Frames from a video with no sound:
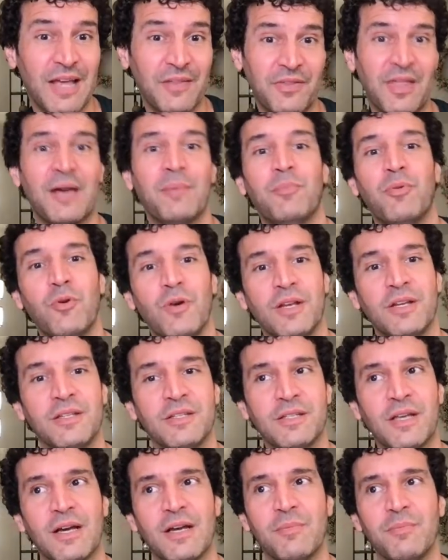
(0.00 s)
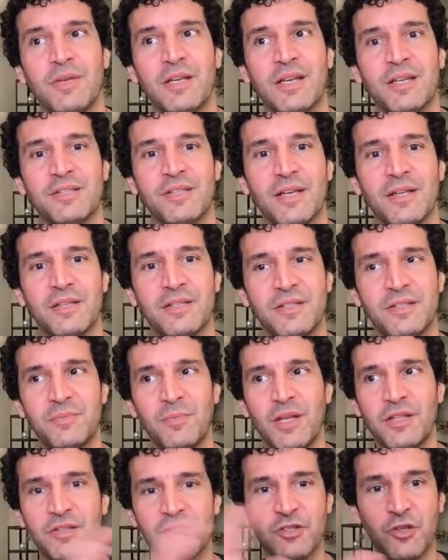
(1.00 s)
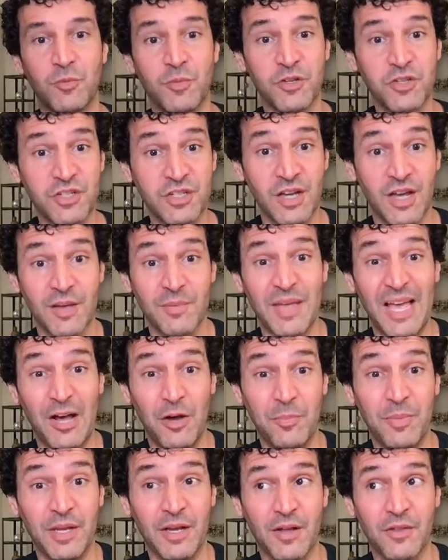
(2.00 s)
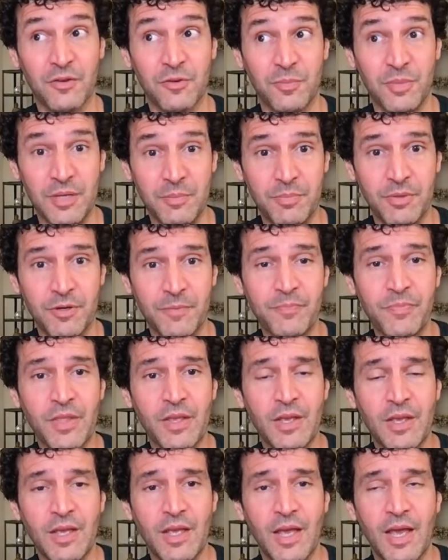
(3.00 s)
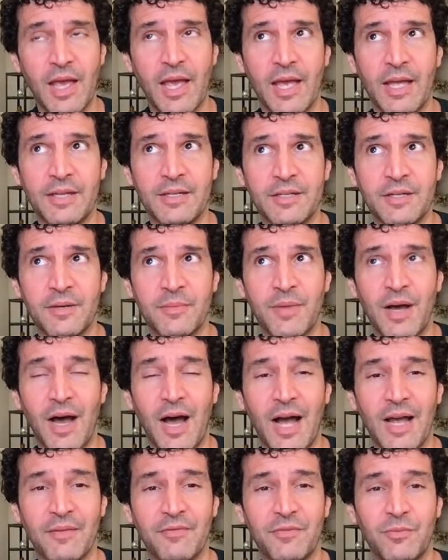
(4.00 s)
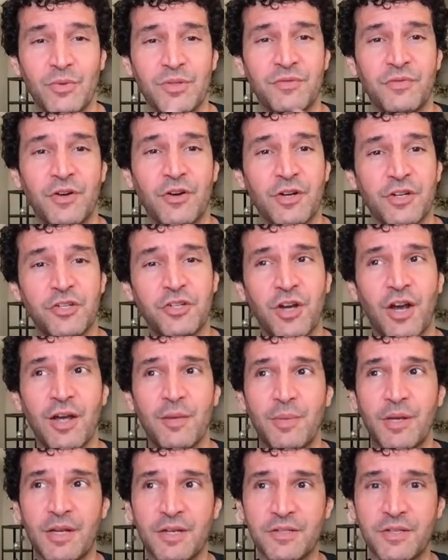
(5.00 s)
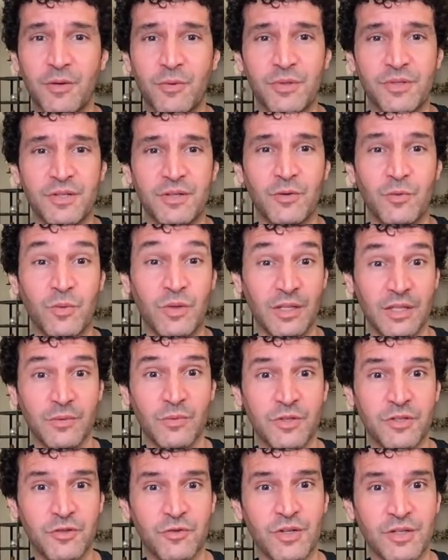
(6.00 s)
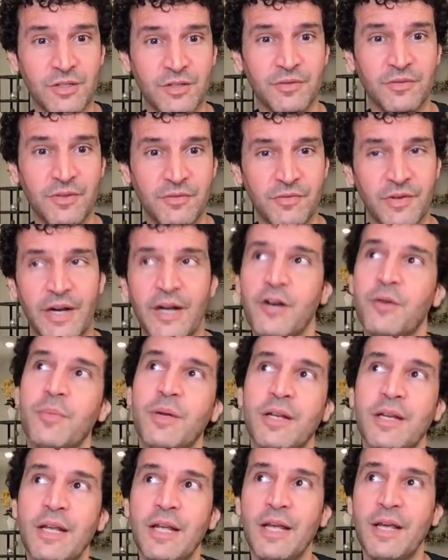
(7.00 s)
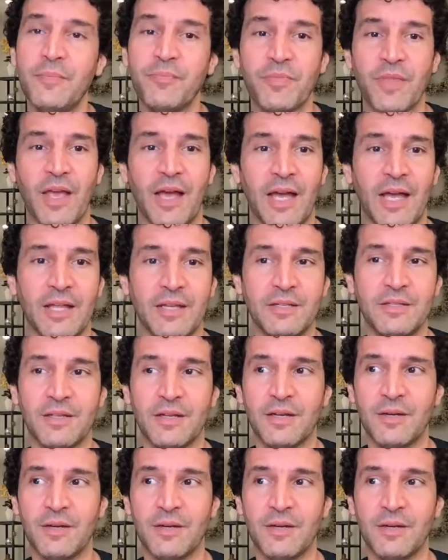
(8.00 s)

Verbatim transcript: at that point in time because I spent so much time helping other people. And I was very shy because I was in a really restrictive environment. And